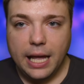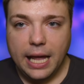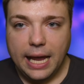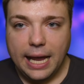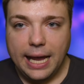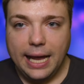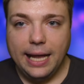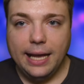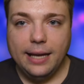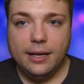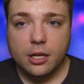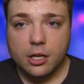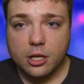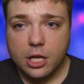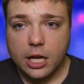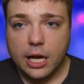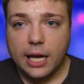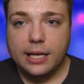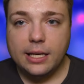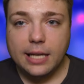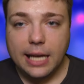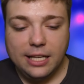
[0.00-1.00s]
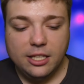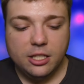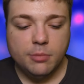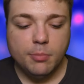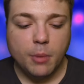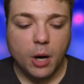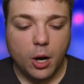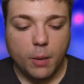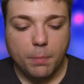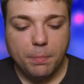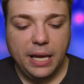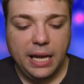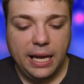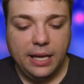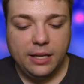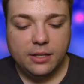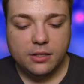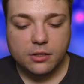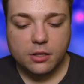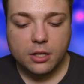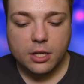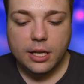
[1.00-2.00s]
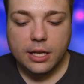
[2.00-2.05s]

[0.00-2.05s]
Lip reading: and cut a small piece.